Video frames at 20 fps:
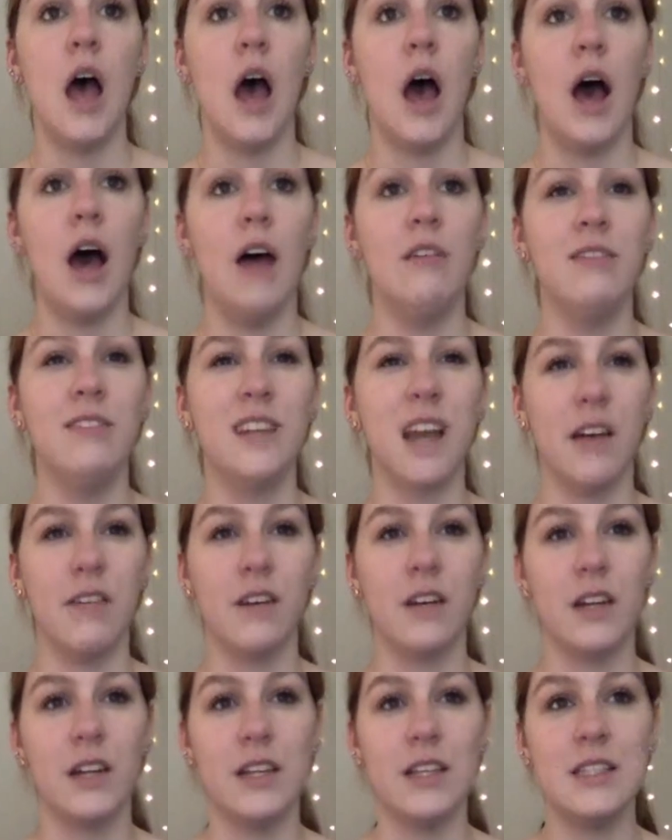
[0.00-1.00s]
of
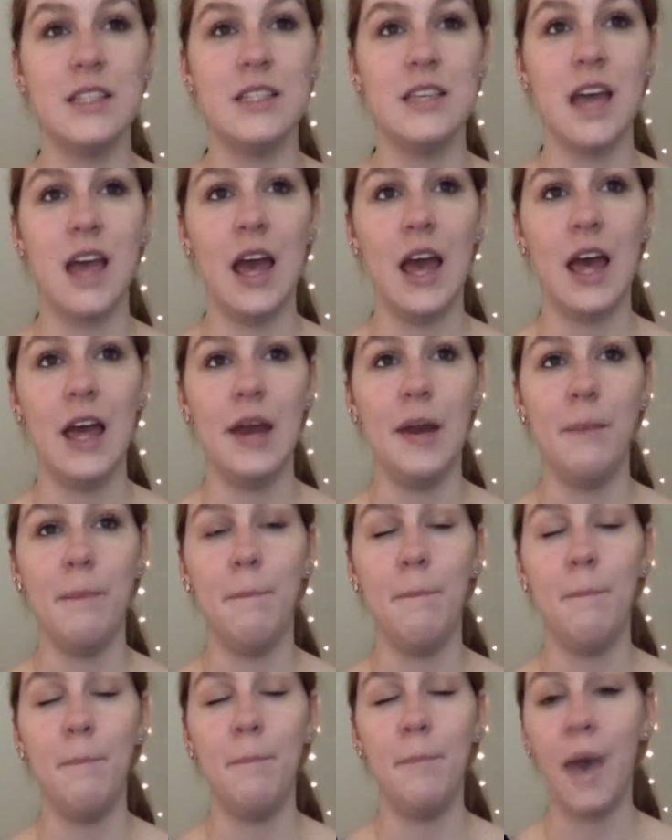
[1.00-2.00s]
governance and
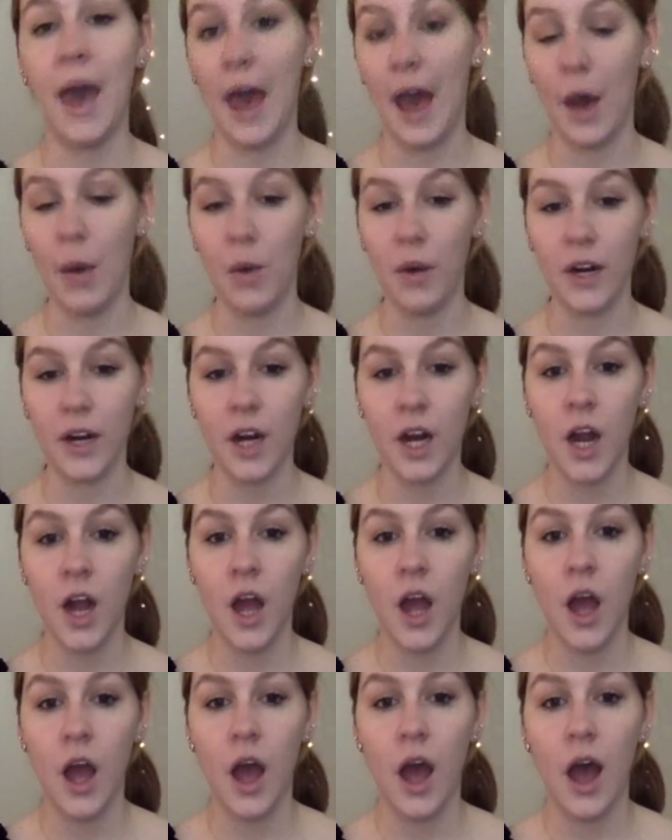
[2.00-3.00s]
power,
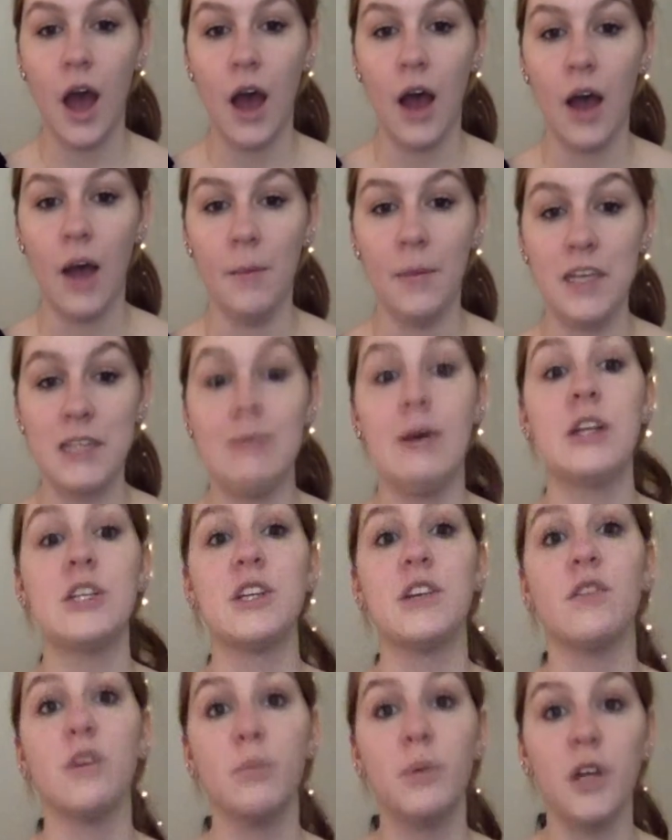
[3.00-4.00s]

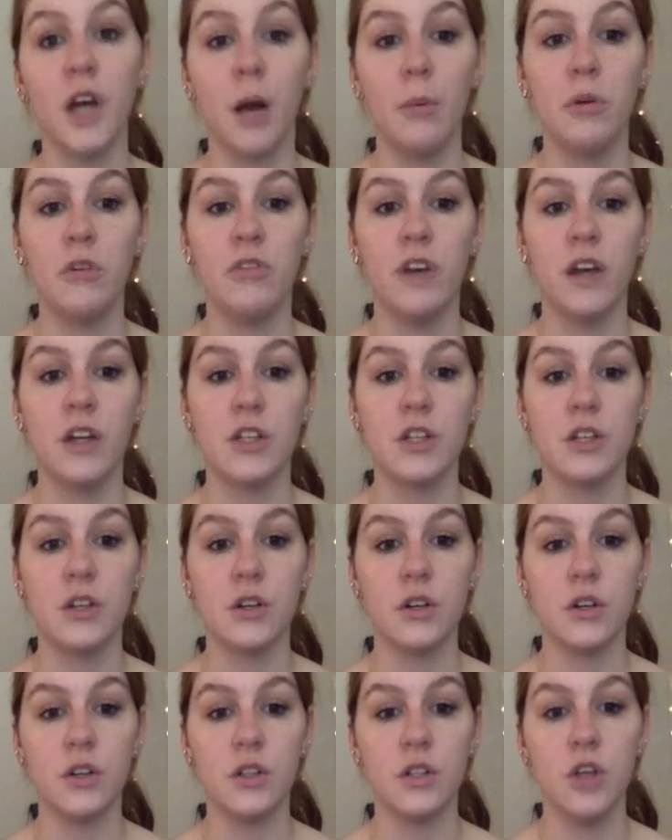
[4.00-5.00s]
especially for PR
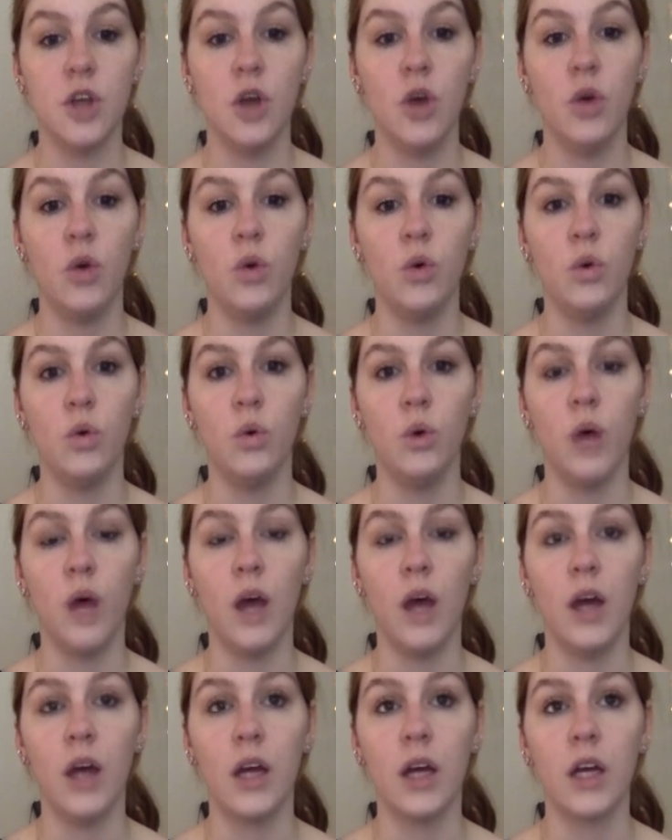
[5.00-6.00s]
professionals who
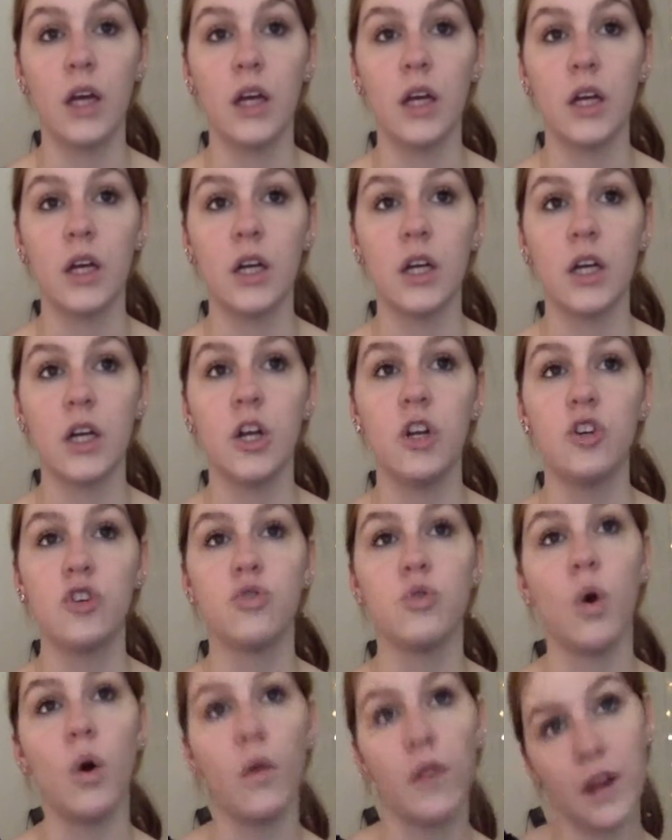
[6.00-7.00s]

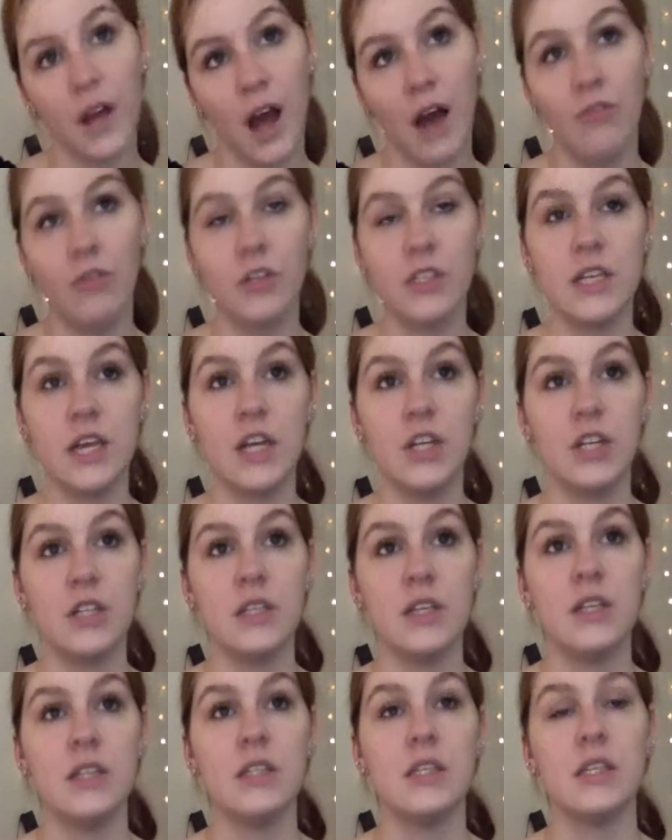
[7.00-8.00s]
control the conversations
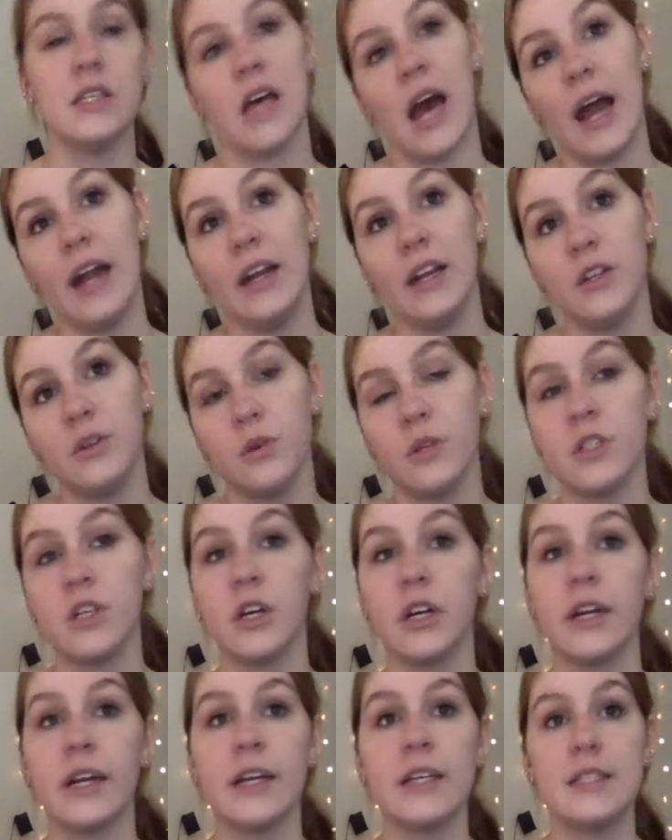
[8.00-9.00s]
in society to a
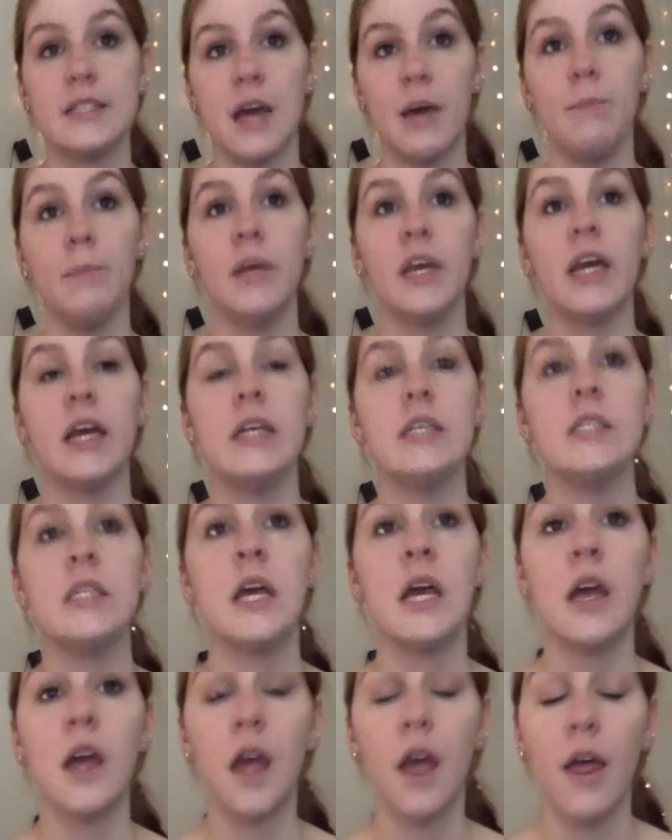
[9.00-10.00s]
certain extent because
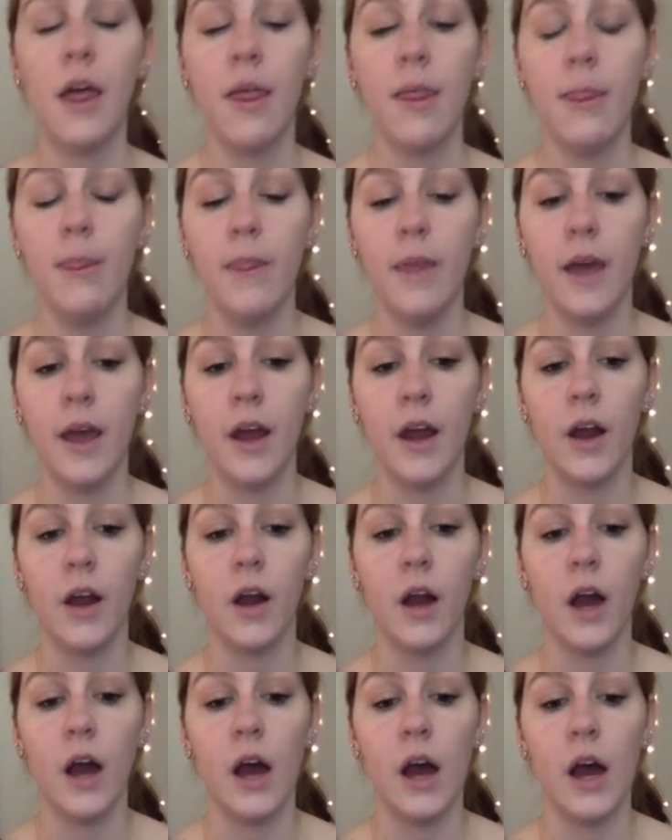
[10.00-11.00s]
they're,